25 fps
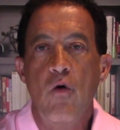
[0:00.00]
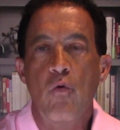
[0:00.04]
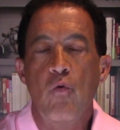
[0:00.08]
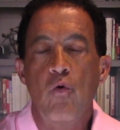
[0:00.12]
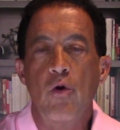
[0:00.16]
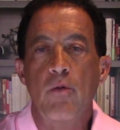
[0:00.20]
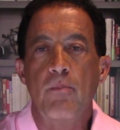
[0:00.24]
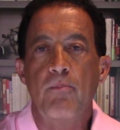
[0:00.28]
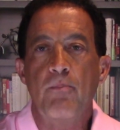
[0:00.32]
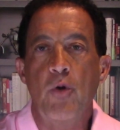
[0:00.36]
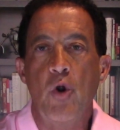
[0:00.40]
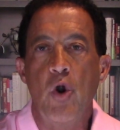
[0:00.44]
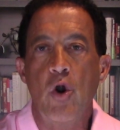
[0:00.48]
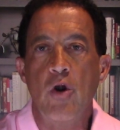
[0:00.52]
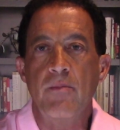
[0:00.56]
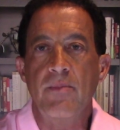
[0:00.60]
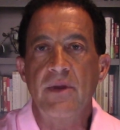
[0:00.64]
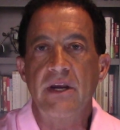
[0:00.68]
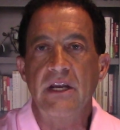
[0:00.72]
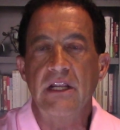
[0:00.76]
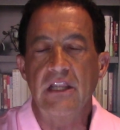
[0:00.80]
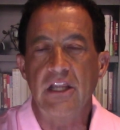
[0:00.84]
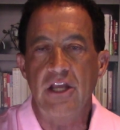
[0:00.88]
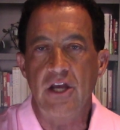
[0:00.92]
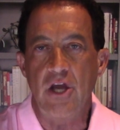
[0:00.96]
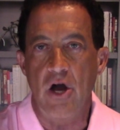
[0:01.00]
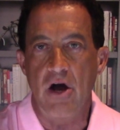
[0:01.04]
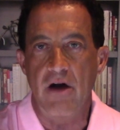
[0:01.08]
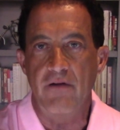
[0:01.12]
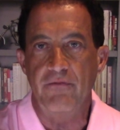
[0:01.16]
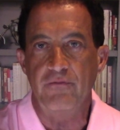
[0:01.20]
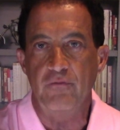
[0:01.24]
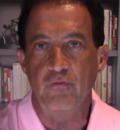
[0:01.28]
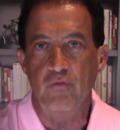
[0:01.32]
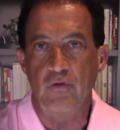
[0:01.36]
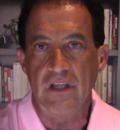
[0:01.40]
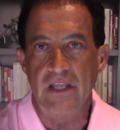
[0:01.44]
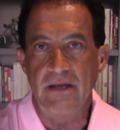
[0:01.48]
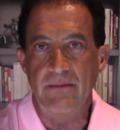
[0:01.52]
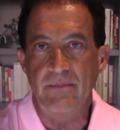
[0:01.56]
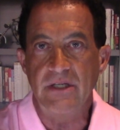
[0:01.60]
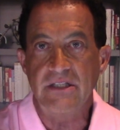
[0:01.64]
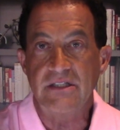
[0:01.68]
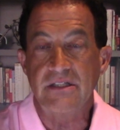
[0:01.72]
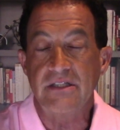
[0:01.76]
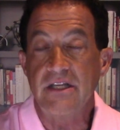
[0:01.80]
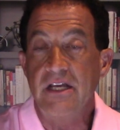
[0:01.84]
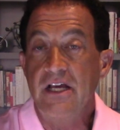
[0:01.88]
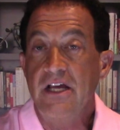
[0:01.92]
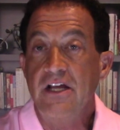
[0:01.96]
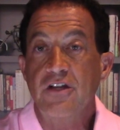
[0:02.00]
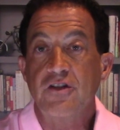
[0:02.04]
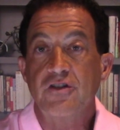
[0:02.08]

were permanently off limits.